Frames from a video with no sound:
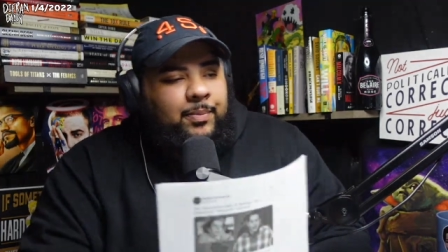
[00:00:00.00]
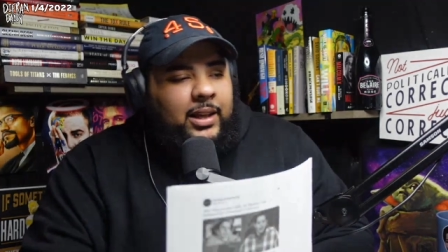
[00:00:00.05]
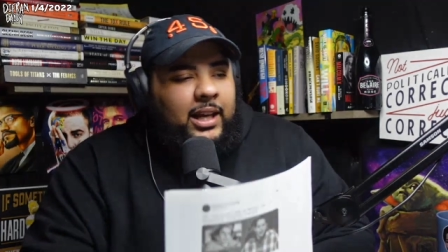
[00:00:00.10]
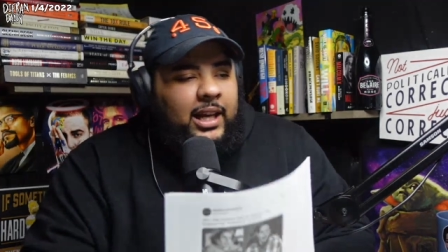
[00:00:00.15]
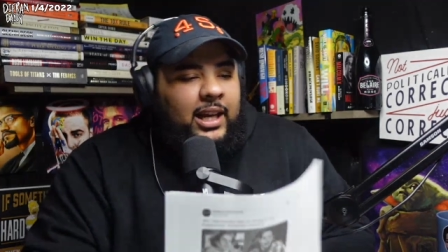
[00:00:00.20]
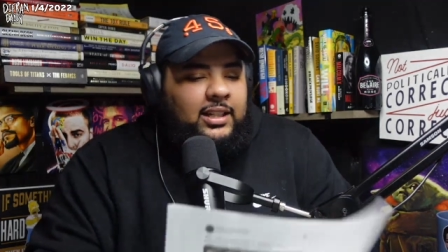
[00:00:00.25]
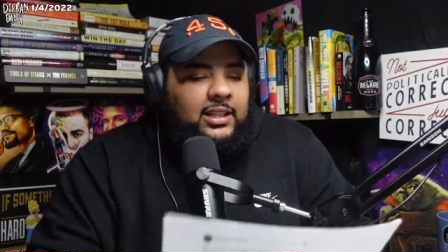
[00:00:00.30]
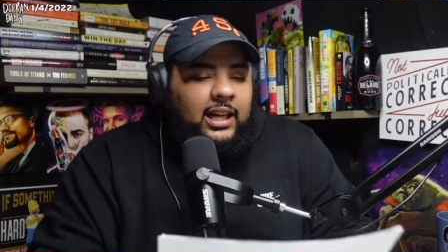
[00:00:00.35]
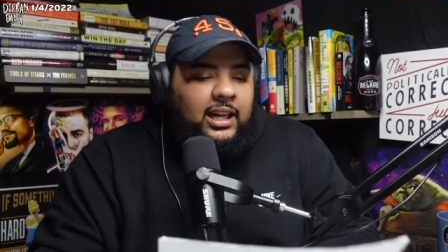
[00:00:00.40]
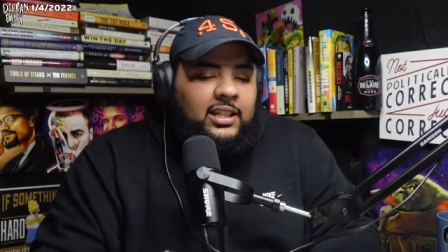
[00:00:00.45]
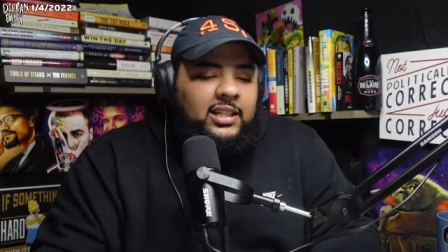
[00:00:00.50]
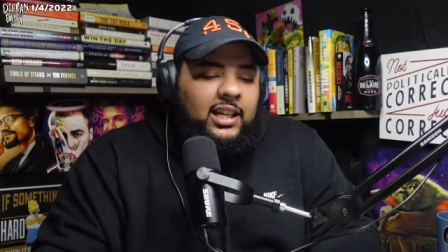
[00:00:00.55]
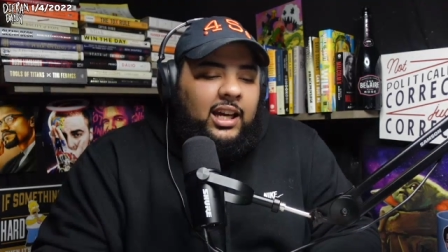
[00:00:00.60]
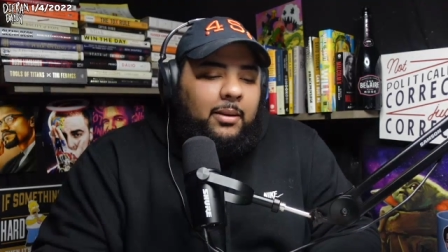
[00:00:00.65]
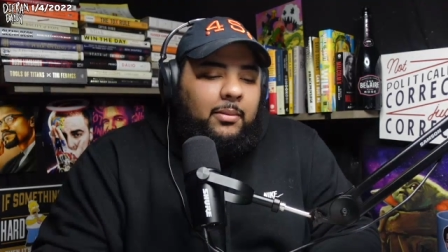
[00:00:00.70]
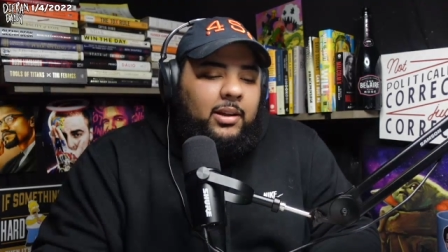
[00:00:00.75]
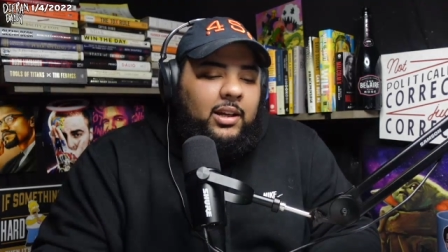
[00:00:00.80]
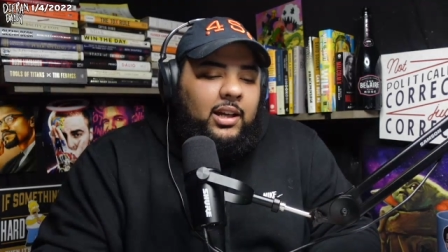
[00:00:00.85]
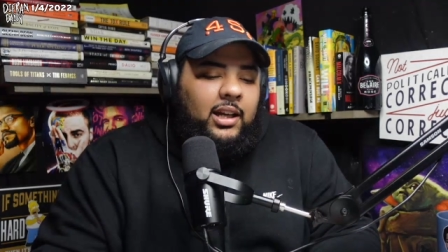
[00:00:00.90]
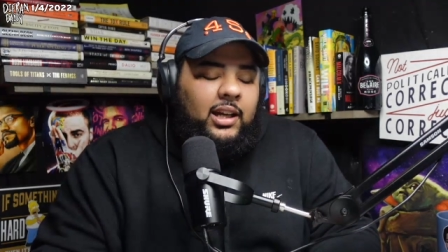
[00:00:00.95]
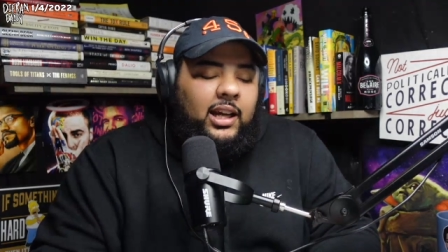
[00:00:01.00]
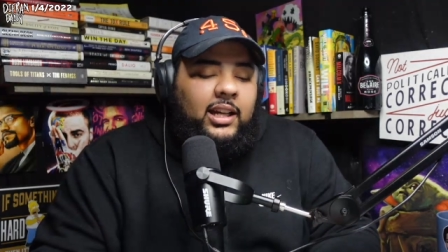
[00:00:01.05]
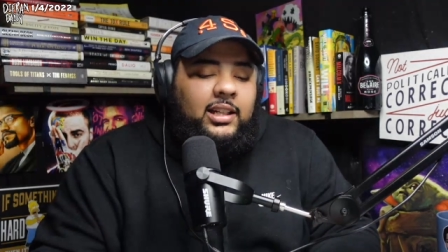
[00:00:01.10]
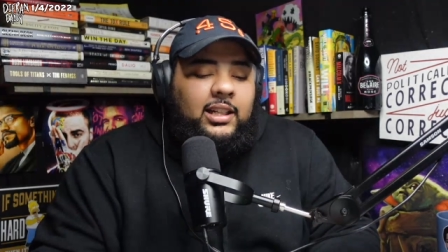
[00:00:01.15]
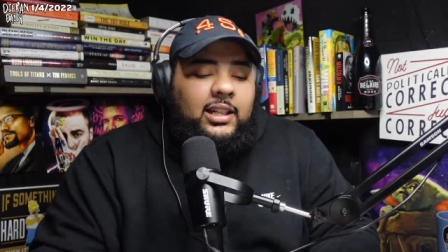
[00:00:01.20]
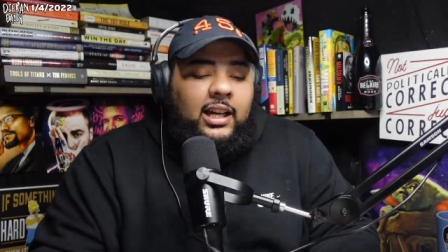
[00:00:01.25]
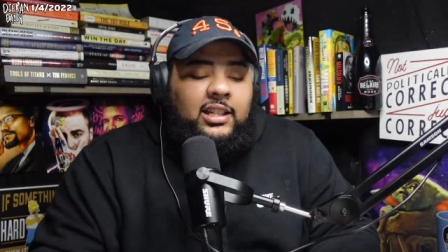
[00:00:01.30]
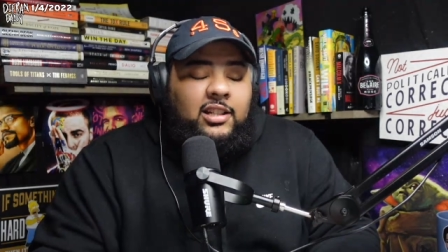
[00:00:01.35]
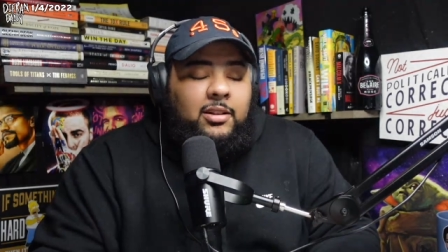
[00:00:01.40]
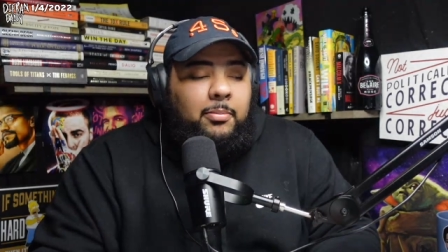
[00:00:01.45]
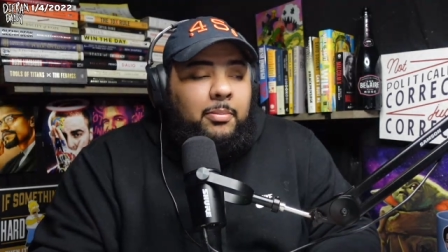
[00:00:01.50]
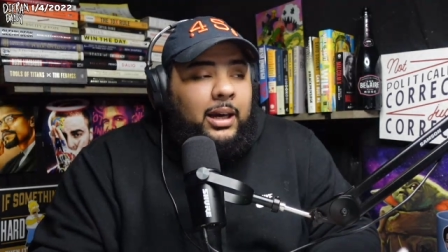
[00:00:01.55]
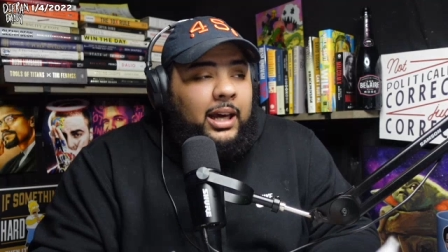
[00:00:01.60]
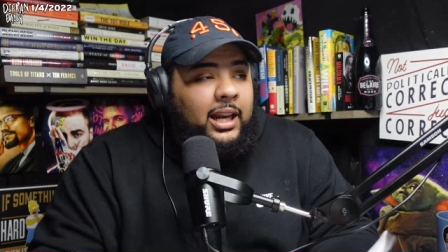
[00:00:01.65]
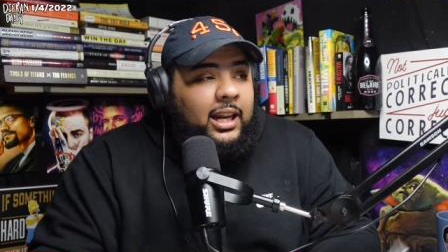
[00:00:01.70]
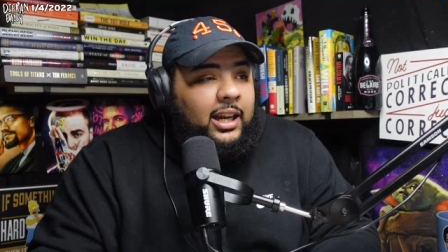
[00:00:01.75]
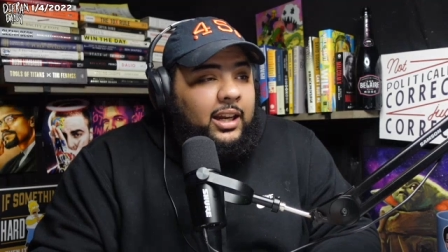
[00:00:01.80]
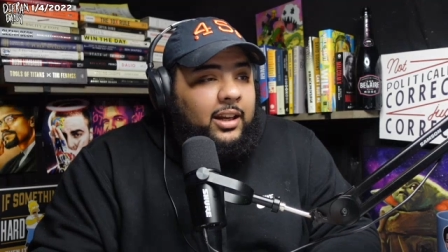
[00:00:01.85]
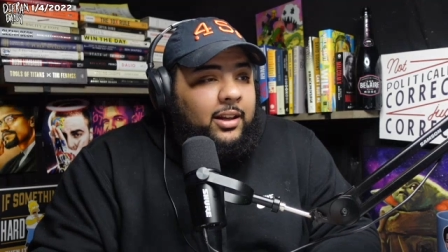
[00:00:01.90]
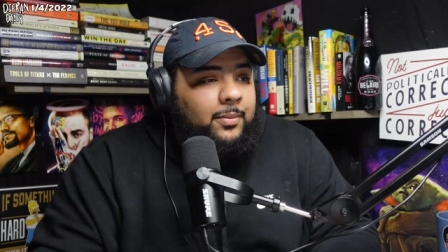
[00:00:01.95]

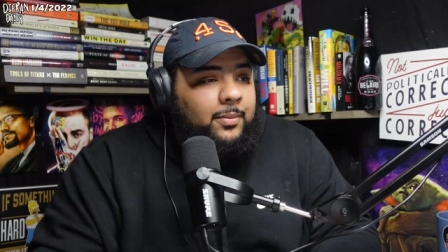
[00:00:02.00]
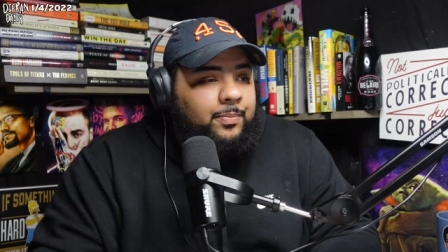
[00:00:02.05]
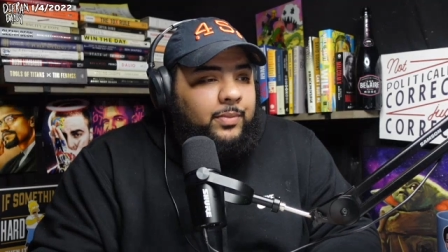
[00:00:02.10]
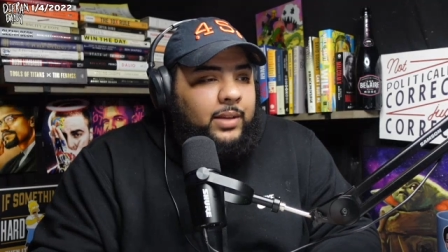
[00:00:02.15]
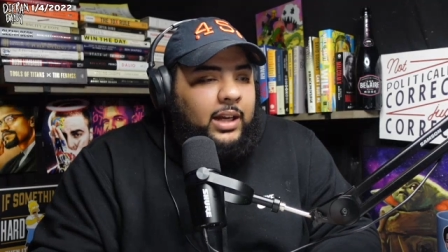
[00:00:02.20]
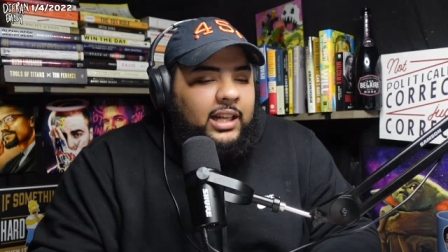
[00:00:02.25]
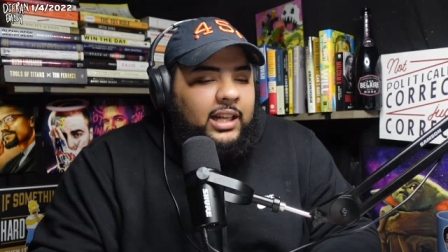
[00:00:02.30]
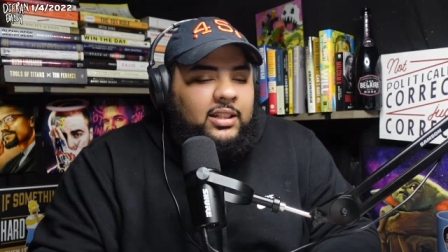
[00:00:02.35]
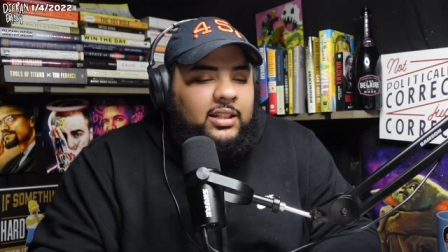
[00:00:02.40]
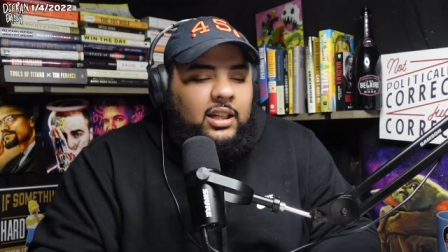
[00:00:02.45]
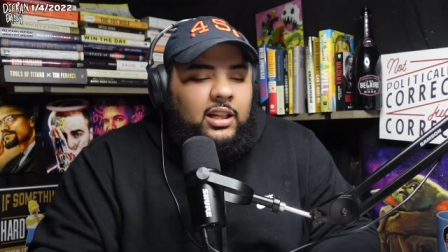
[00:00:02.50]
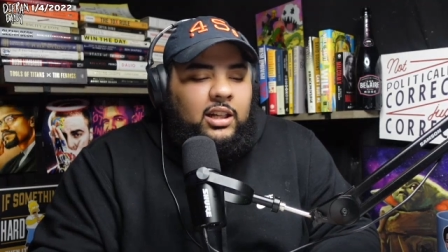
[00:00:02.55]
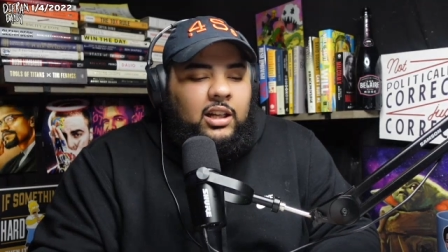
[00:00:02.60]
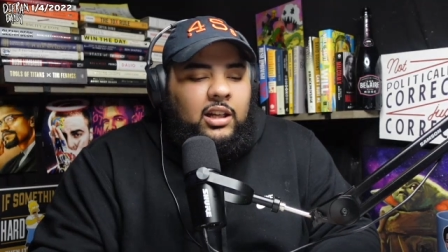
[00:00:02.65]
anti-Semitic. I seen